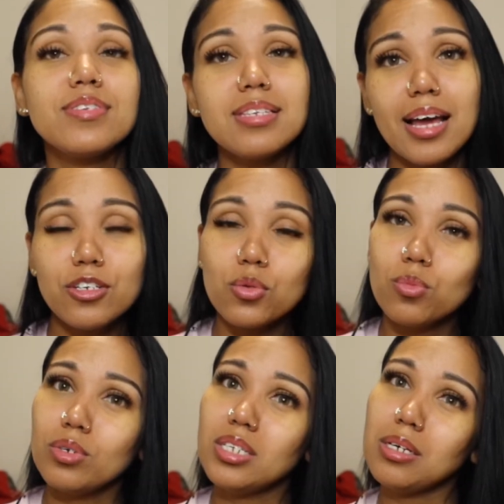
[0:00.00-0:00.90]

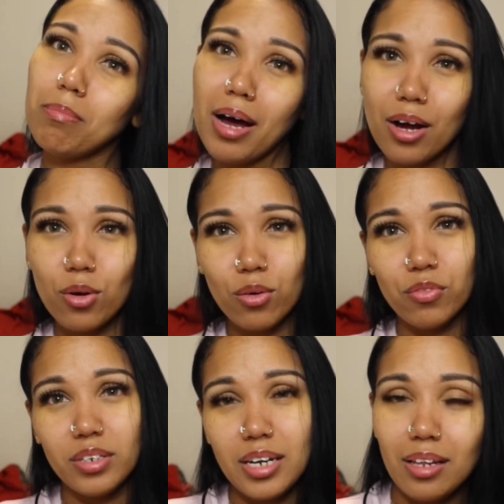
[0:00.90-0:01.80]
sandalwood, tobacco,
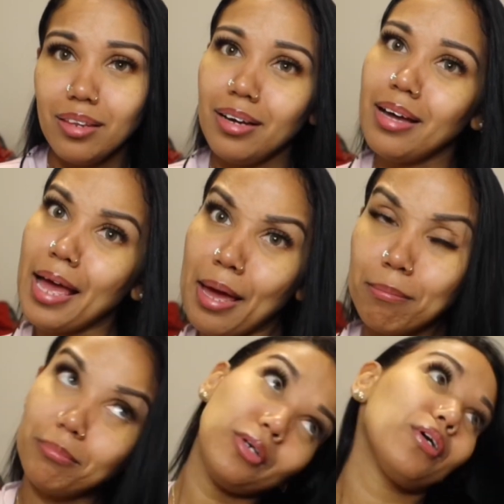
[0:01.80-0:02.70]
vanilla,
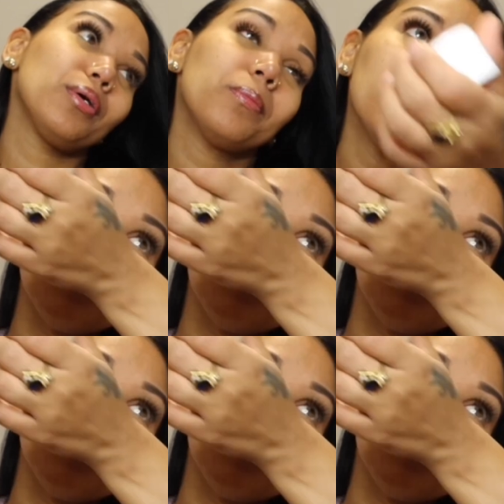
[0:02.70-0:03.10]
amber,